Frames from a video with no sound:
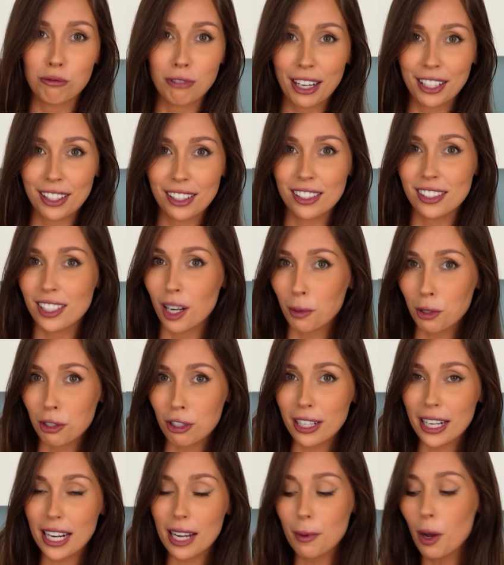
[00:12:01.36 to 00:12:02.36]
regular double
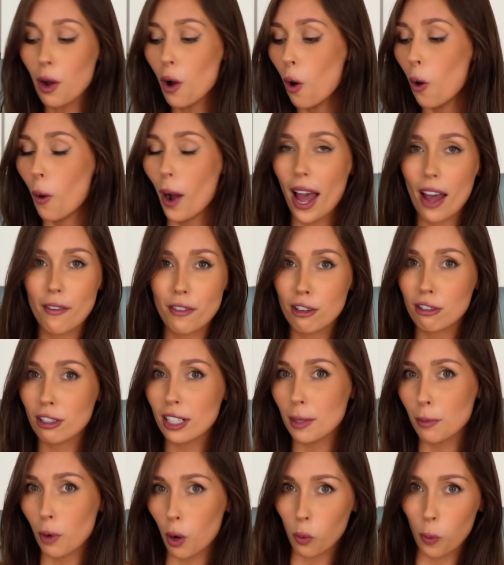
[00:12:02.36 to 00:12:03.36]
cream or heavy
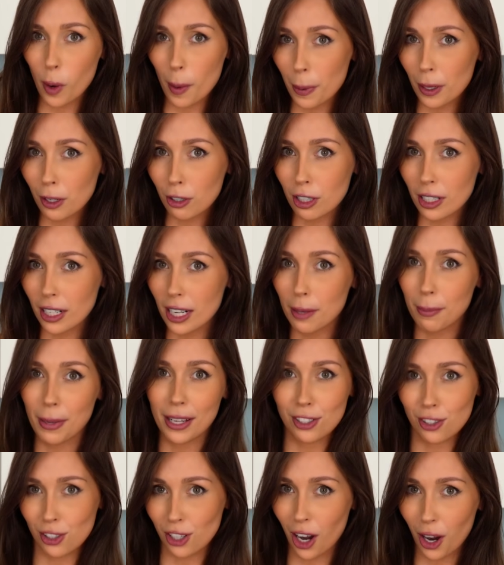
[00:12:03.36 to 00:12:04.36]
cream or whipping cream.
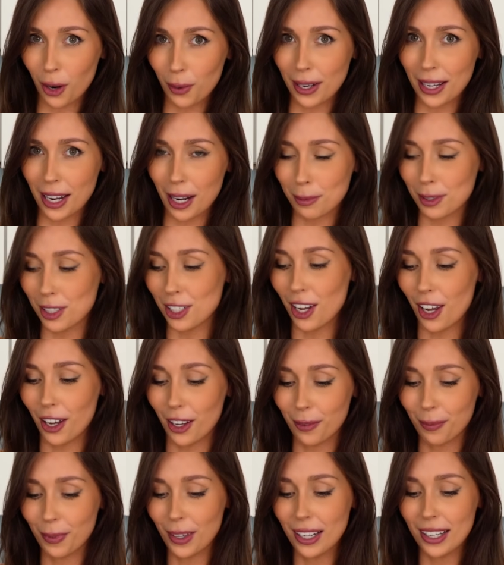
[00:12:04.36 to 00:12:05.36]
It's totally up to
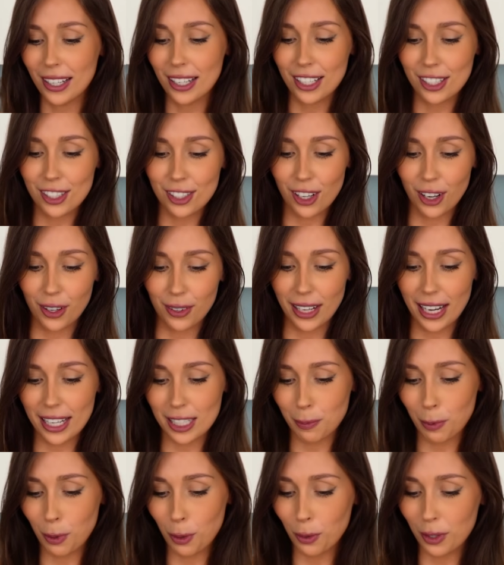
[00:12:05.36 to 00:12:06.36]
you. So
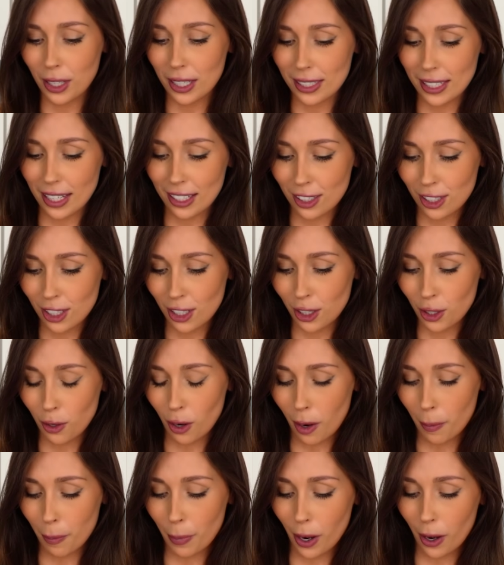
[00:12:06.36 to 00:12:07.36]
let's pour this into
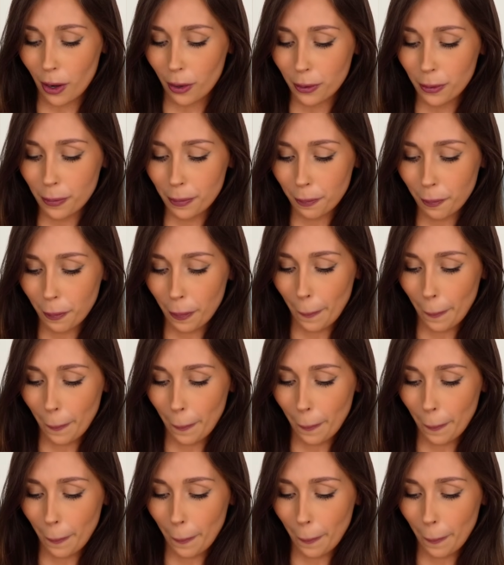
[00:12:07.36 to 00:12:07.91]
our bowl.